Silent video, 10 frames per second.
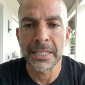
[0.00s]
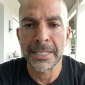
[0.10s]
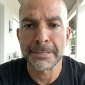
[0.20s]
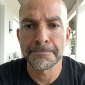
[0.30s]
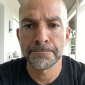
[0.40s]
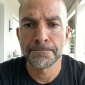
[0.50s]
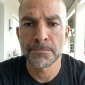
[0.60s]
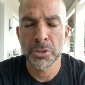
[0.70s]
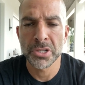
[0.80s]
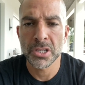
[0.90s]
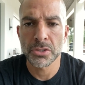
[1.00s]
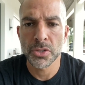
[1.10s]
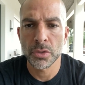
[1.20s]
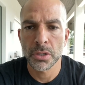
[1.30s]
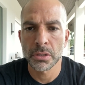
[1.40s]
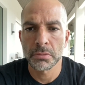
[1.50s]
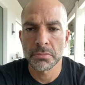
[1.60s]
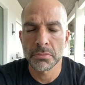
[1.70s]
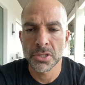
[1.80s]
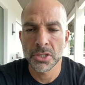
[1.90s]
um, the results were
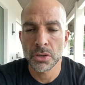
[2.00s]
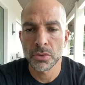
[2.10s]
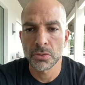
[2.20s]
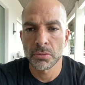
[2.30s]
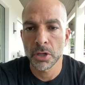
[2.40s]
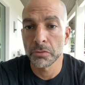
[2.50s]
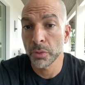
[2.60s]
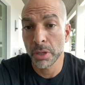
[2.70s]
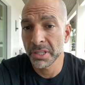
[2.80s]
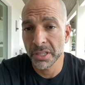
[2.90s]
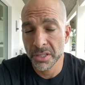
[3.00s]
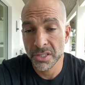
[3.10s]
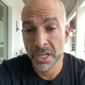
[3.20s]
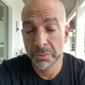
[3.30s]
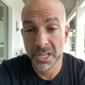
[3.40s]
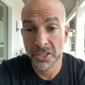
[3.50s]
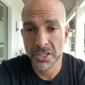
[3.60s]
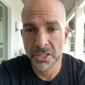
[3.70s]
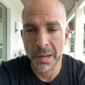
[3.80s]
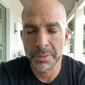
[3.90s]
so overwhelming that the study was
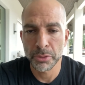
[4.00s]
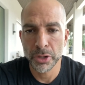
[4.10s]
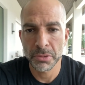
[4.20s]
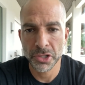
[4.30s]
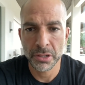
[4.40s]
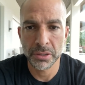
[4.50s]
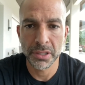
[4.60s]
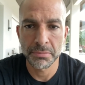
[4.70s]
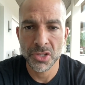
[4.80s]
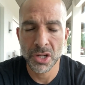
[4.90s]
actually stopped prematurely.